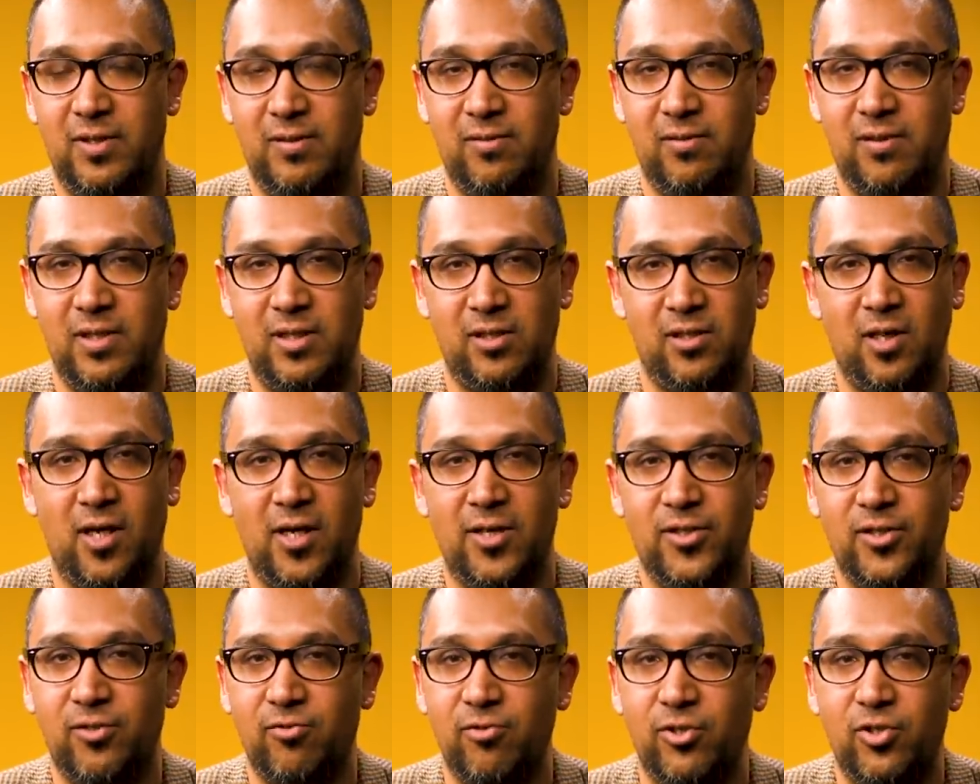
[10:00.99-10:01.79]

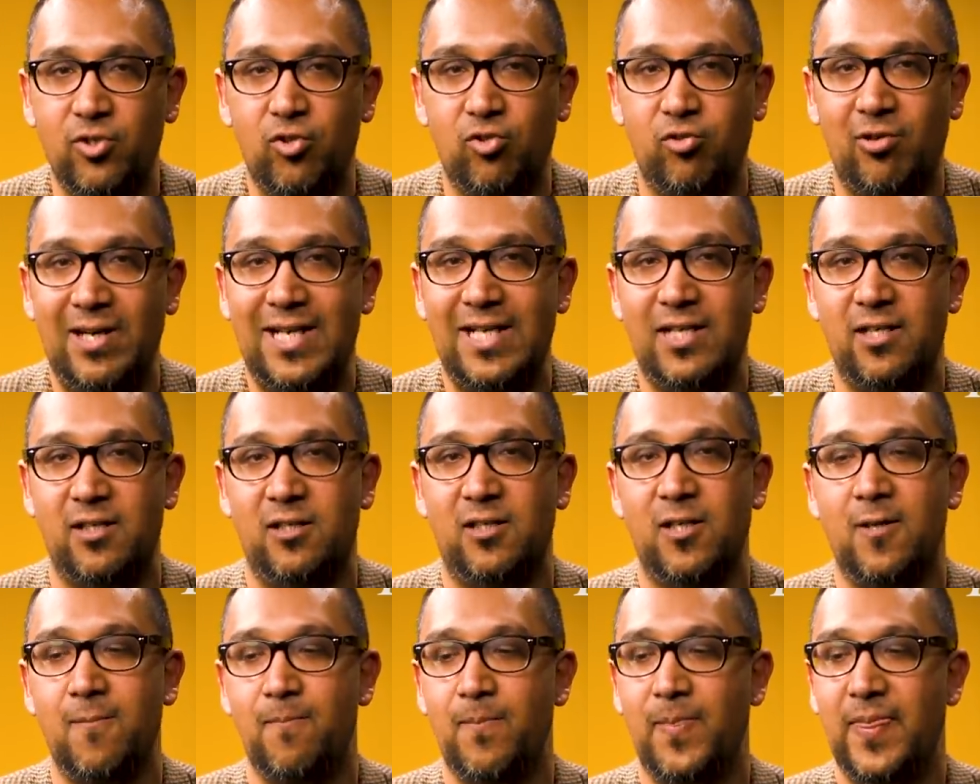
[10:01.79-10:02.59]
disastrous
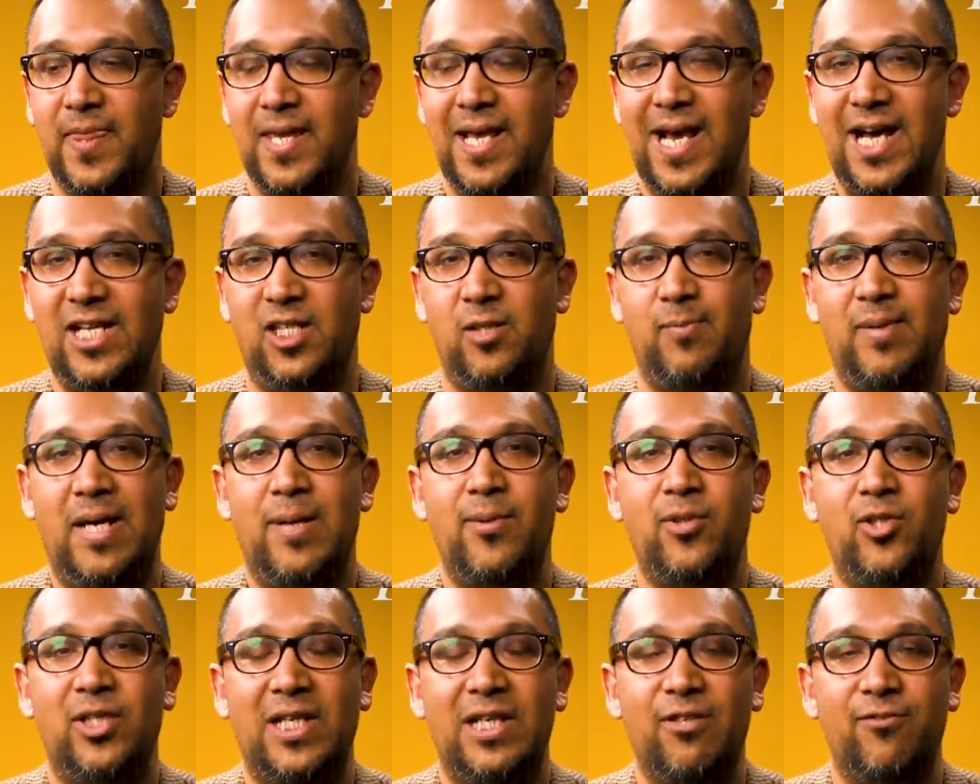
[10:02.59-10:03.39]
trends and to be
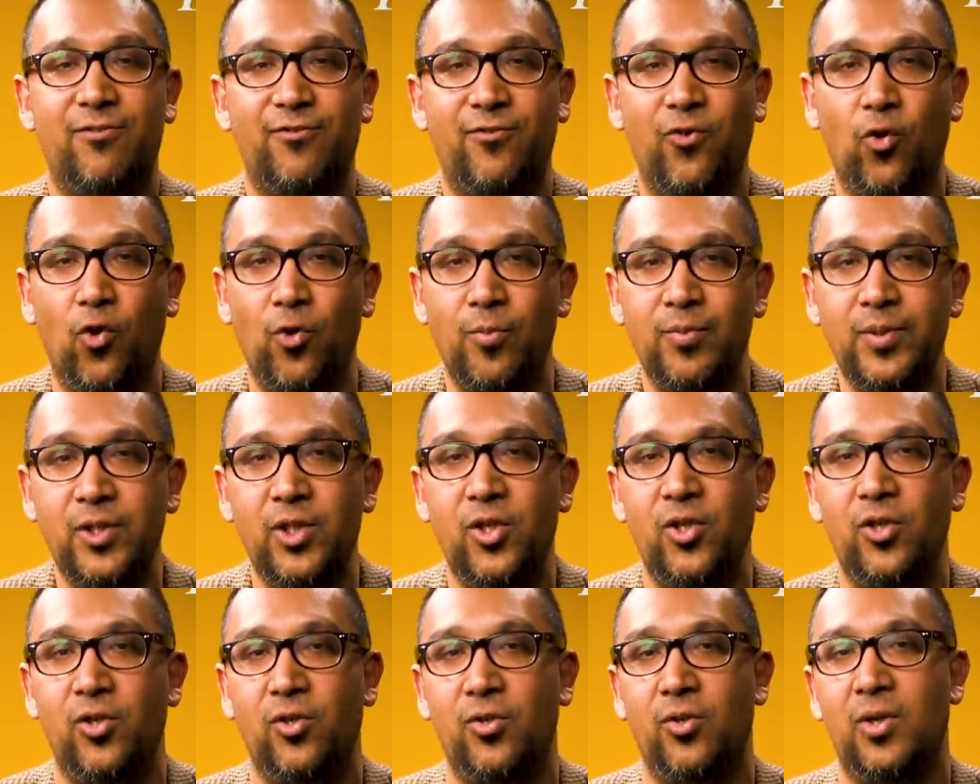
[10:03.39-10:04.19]
able to inform
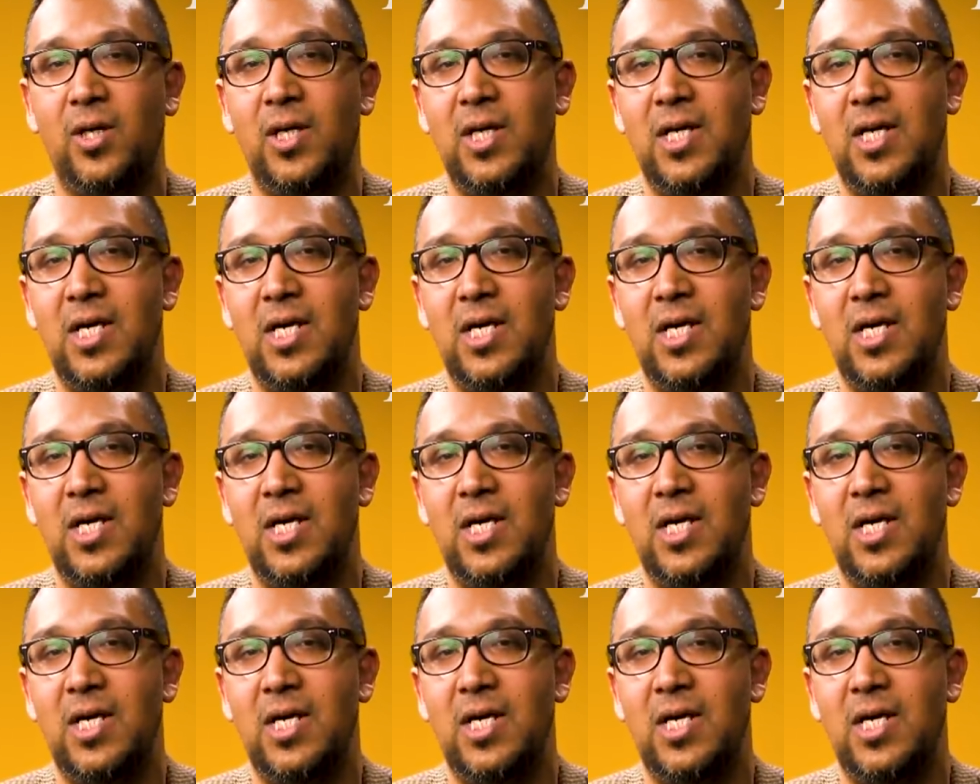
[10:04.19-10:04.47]
you